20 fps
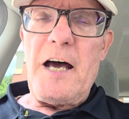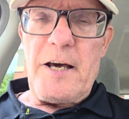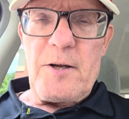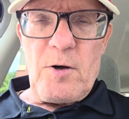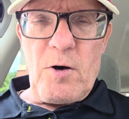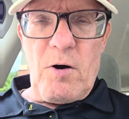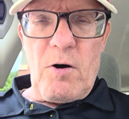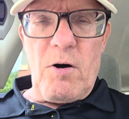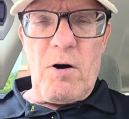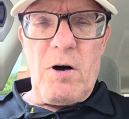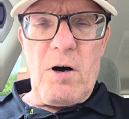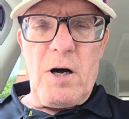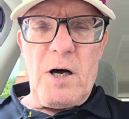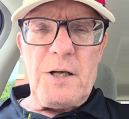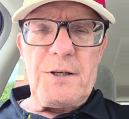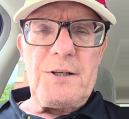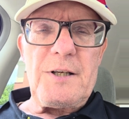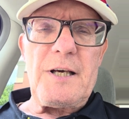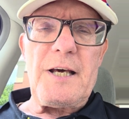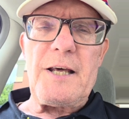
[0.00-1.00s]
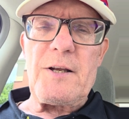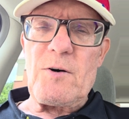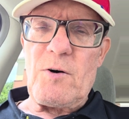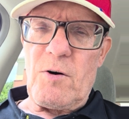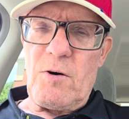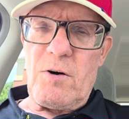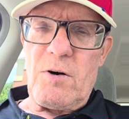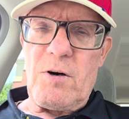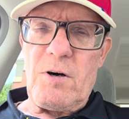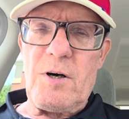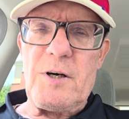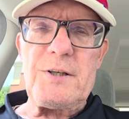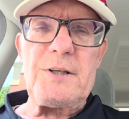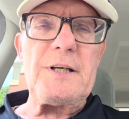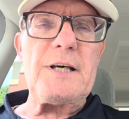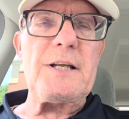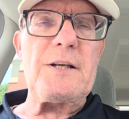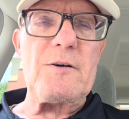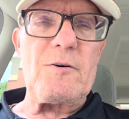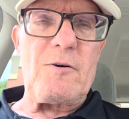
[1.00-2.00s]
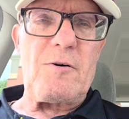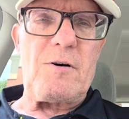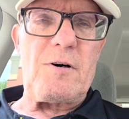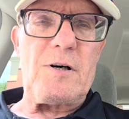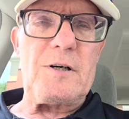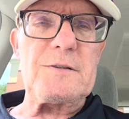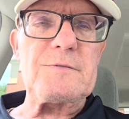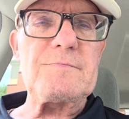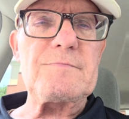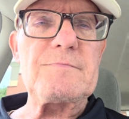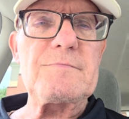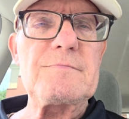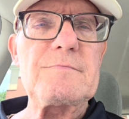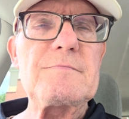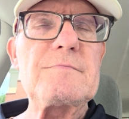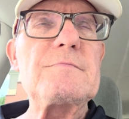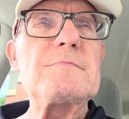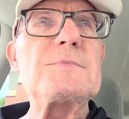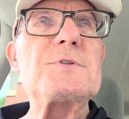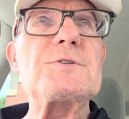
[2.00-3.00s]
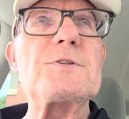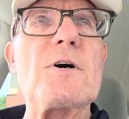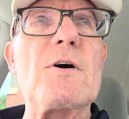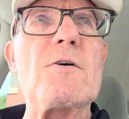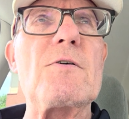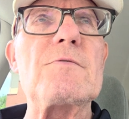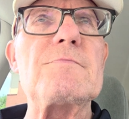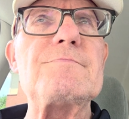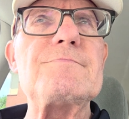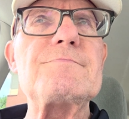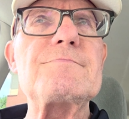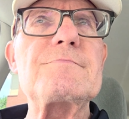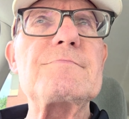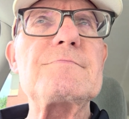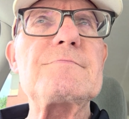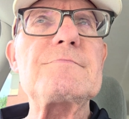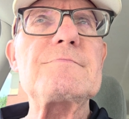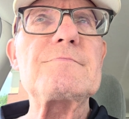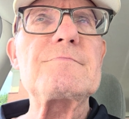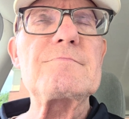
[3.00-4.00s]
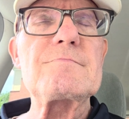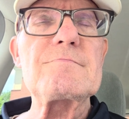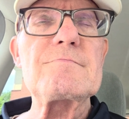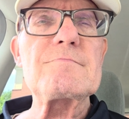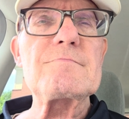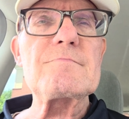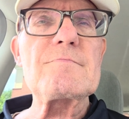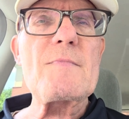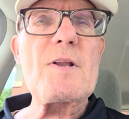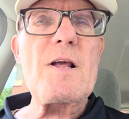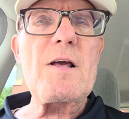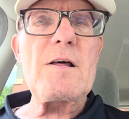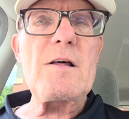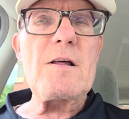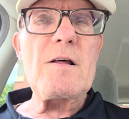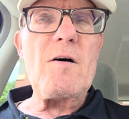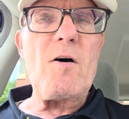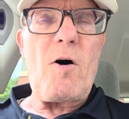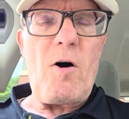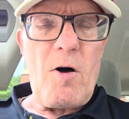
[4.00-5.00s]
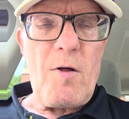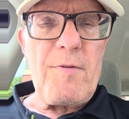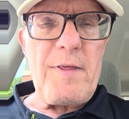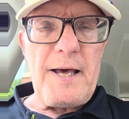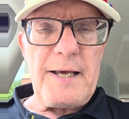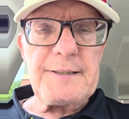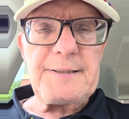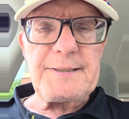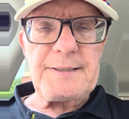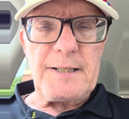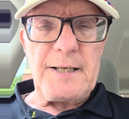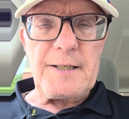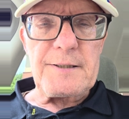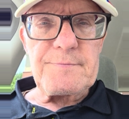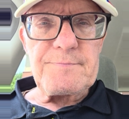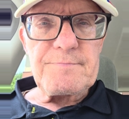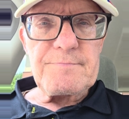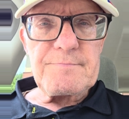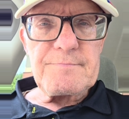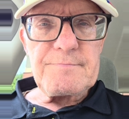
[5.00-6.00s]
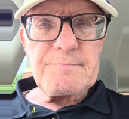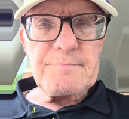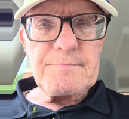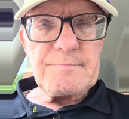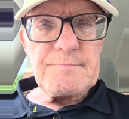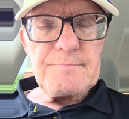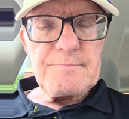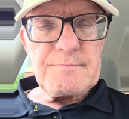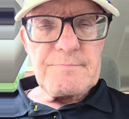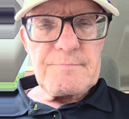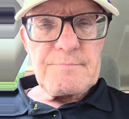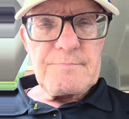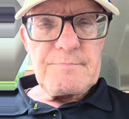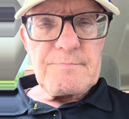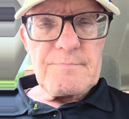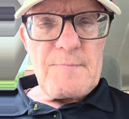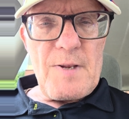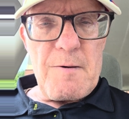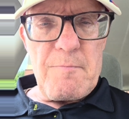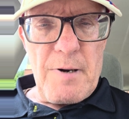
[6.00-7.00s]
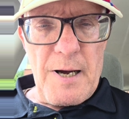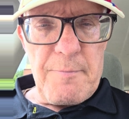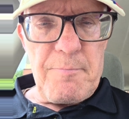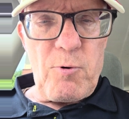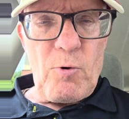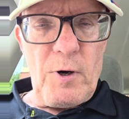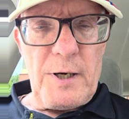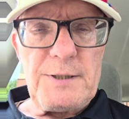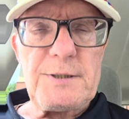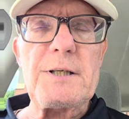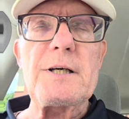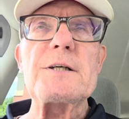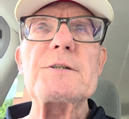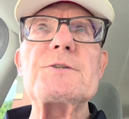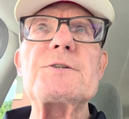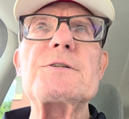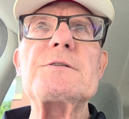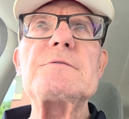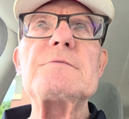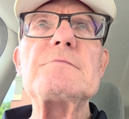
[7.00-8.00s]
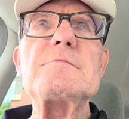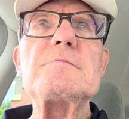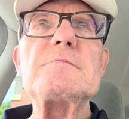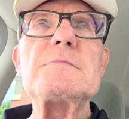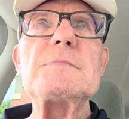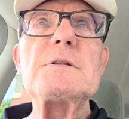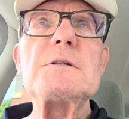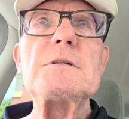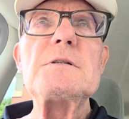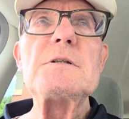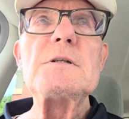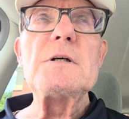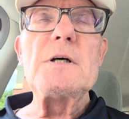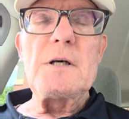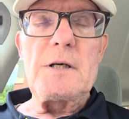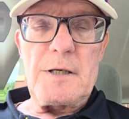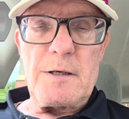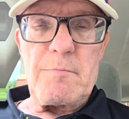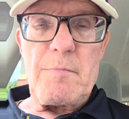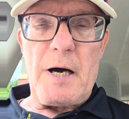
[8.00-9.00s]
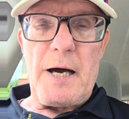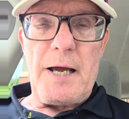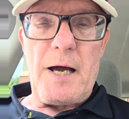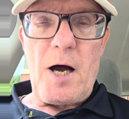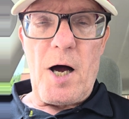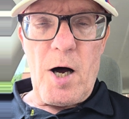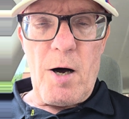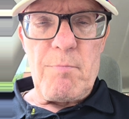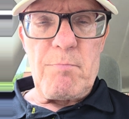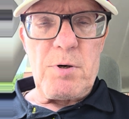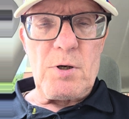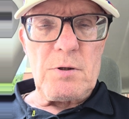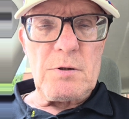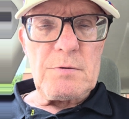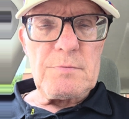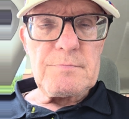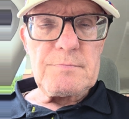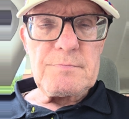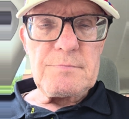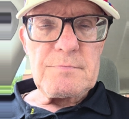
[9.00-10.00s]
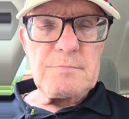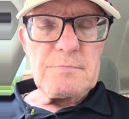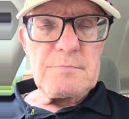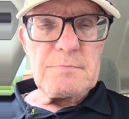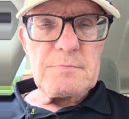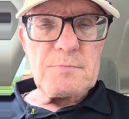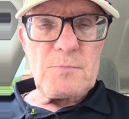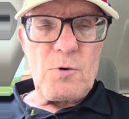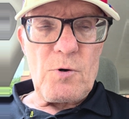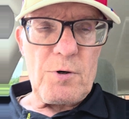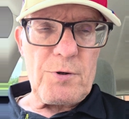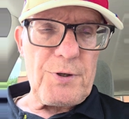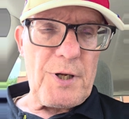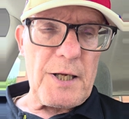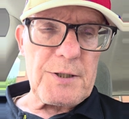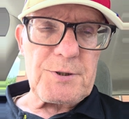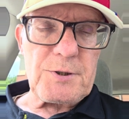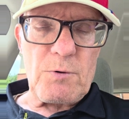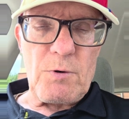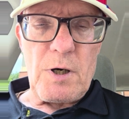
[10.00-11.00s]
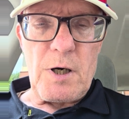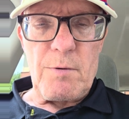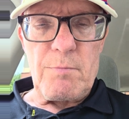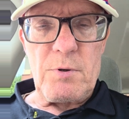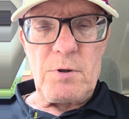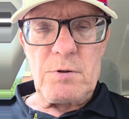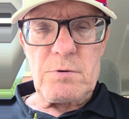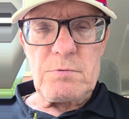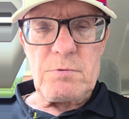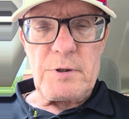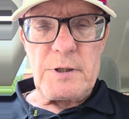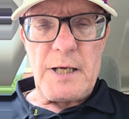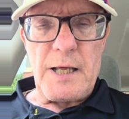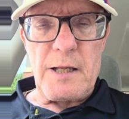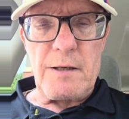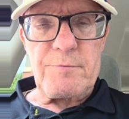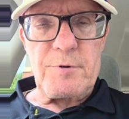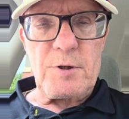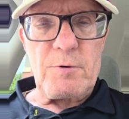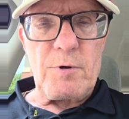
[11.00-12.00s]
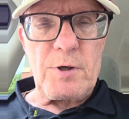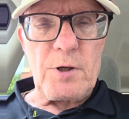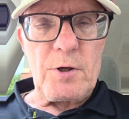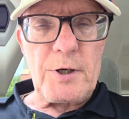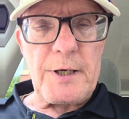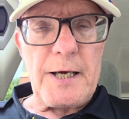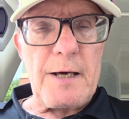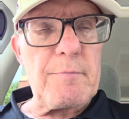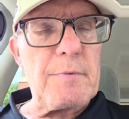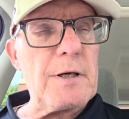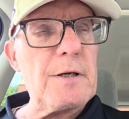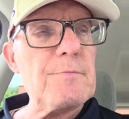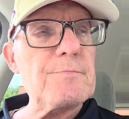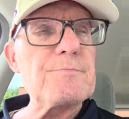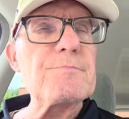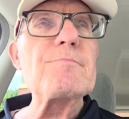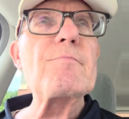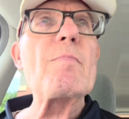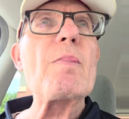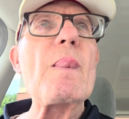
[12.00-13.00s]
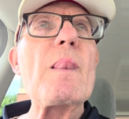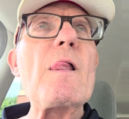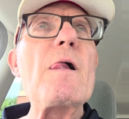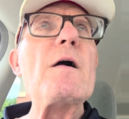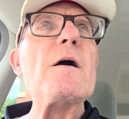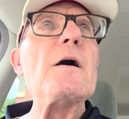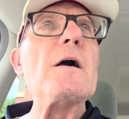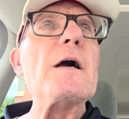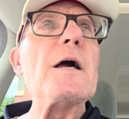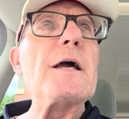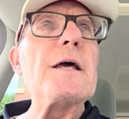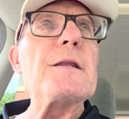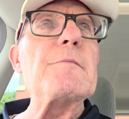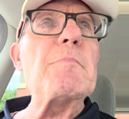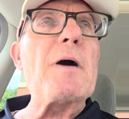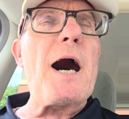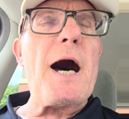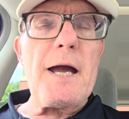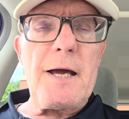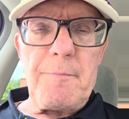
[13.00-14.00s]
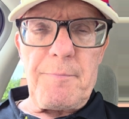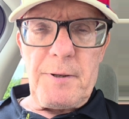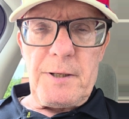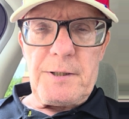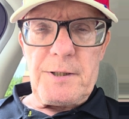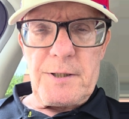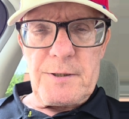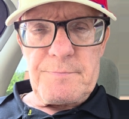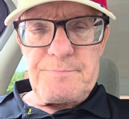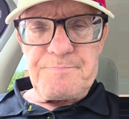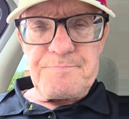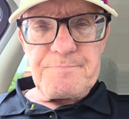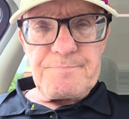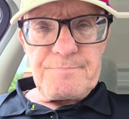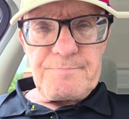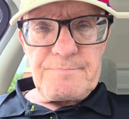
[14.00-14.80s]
And on and on and on. So, all that said, my point is, my humble, or not so humble, however you want to look at me, in my opinion,